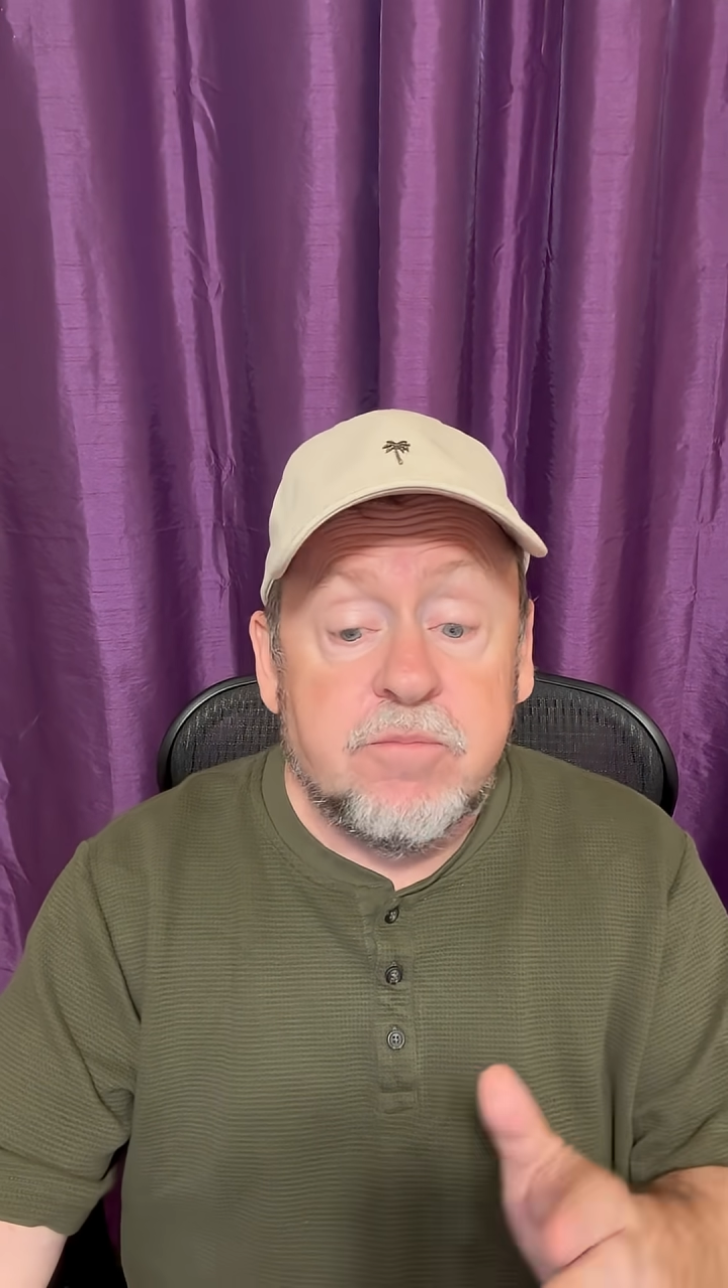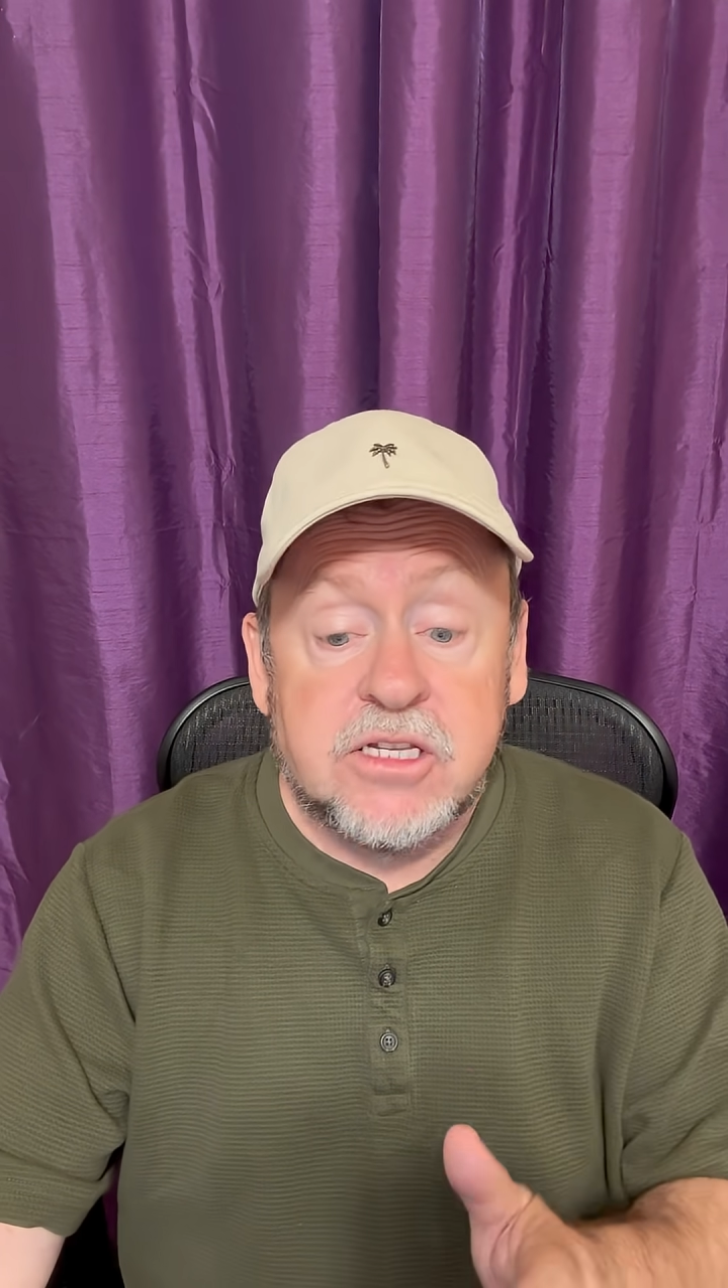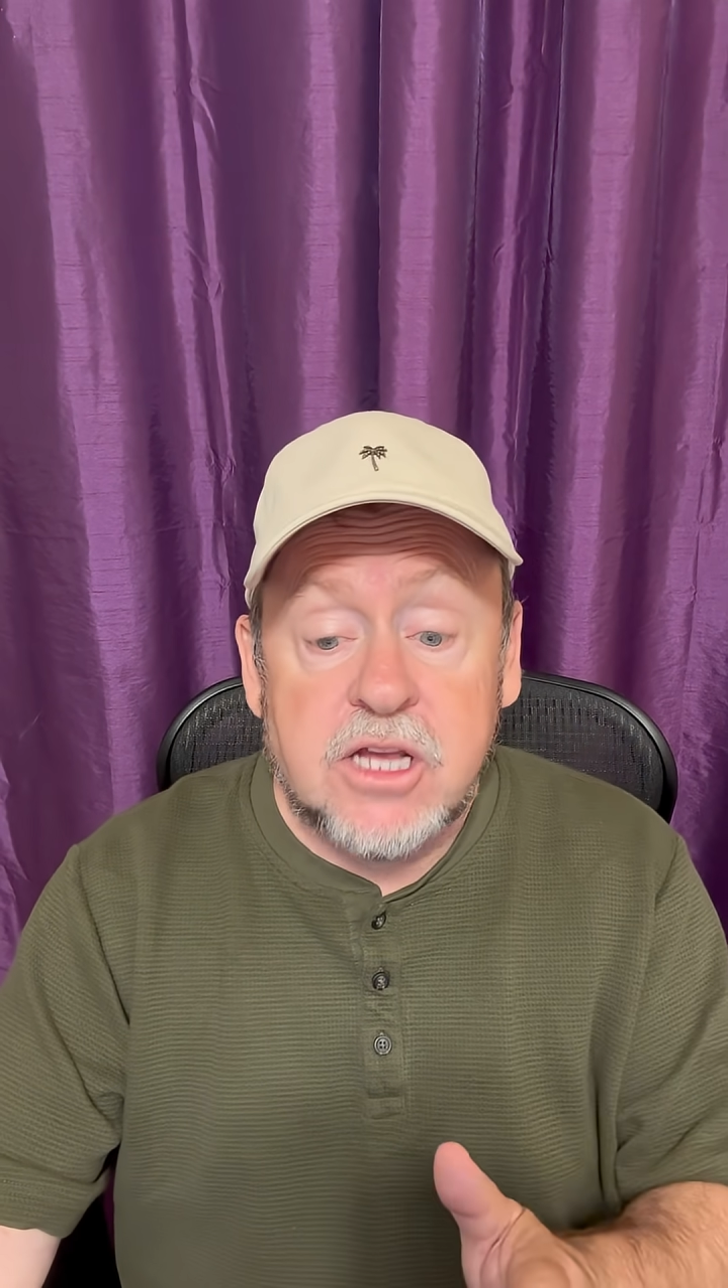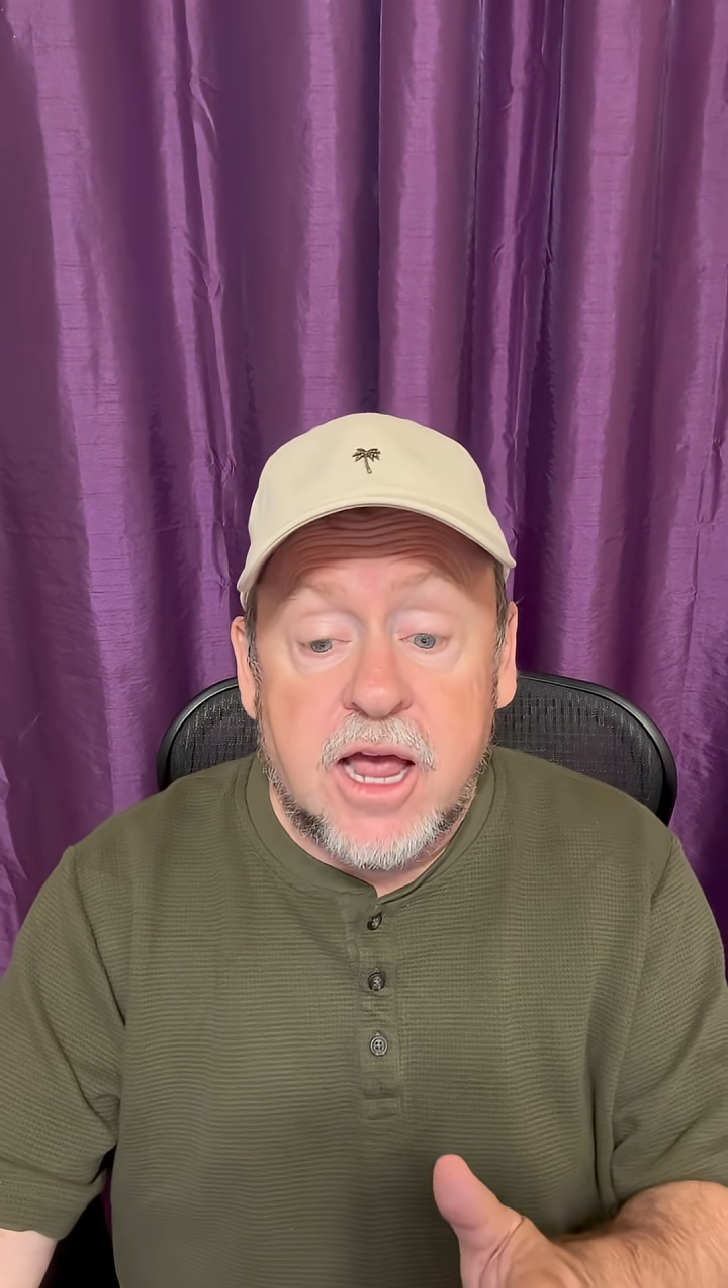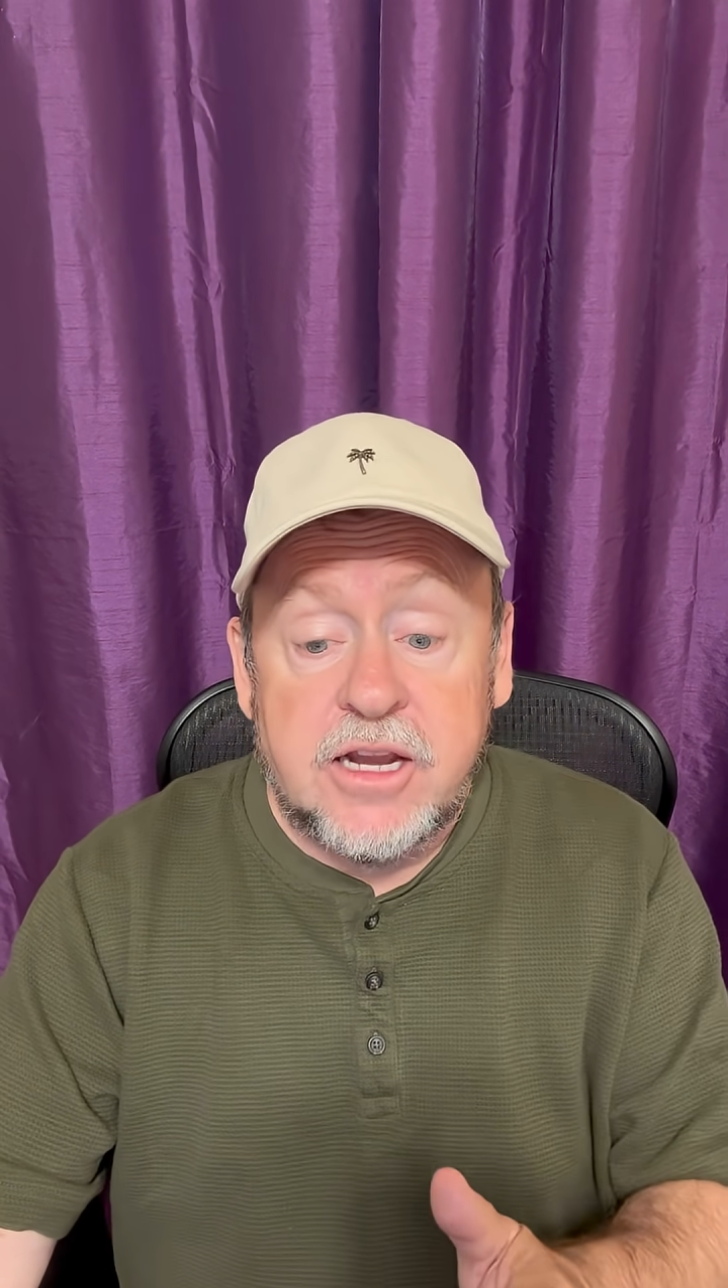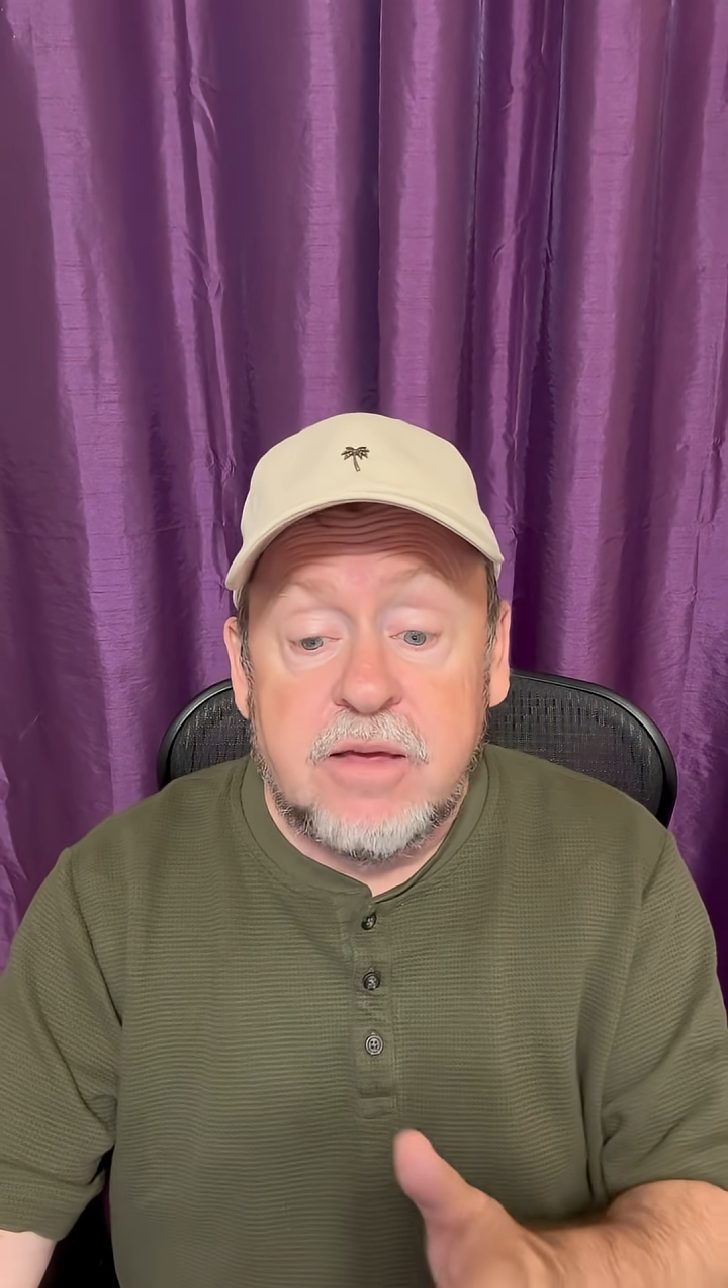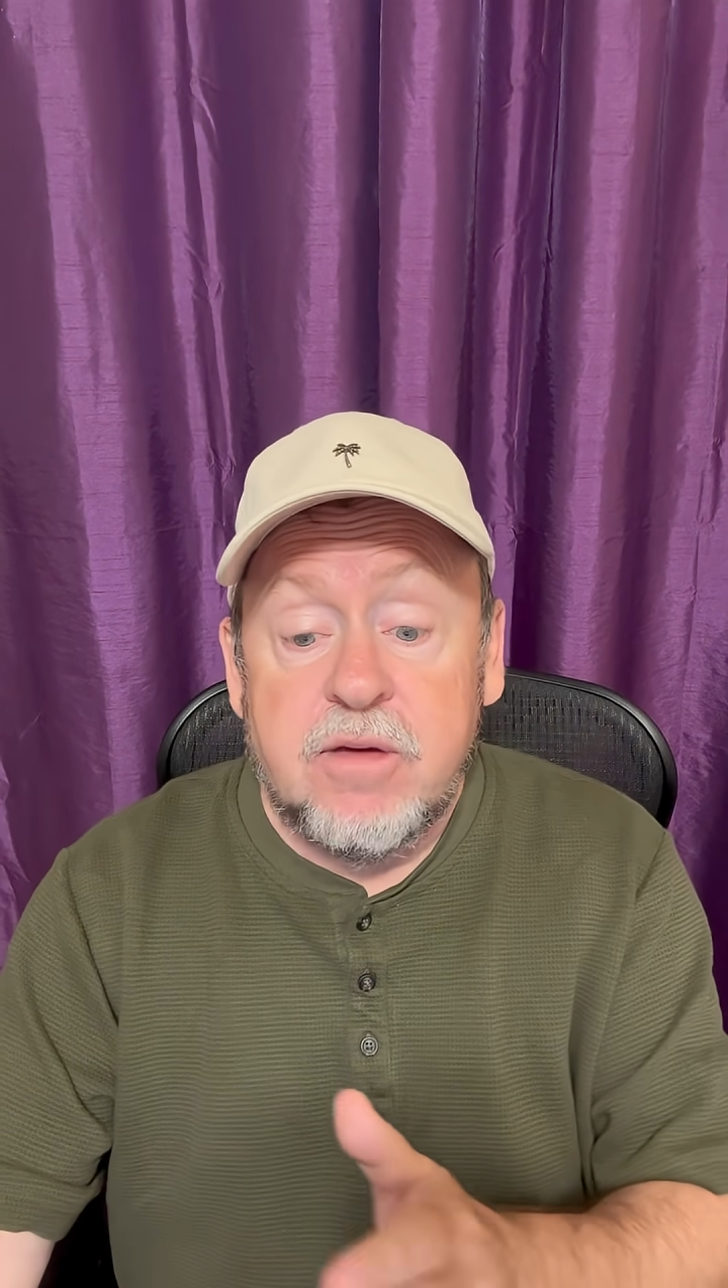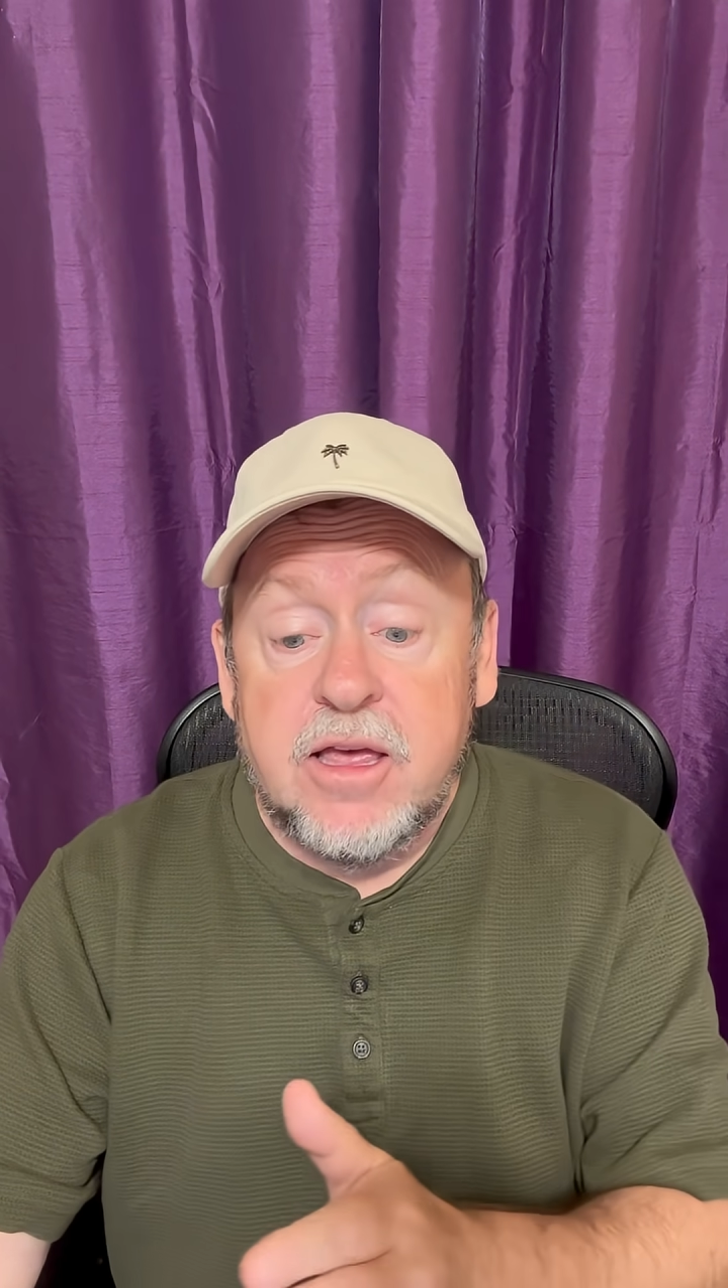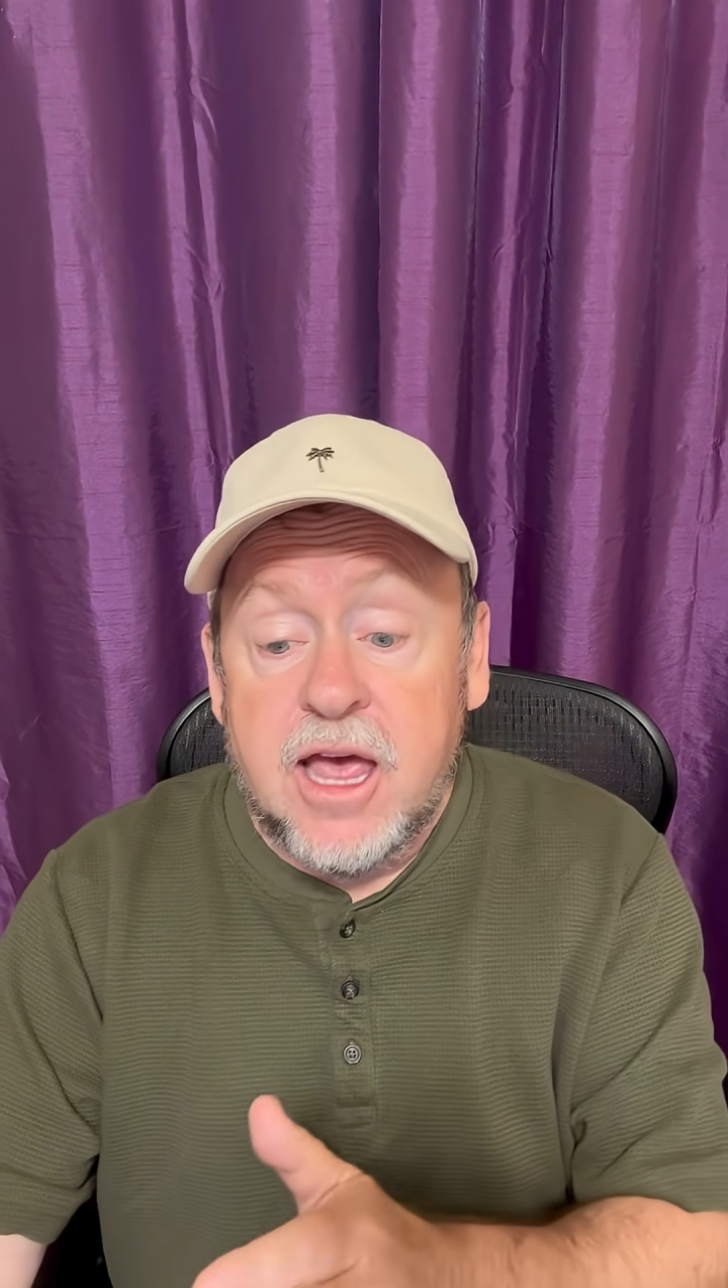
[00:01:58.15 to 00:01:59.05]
beside him,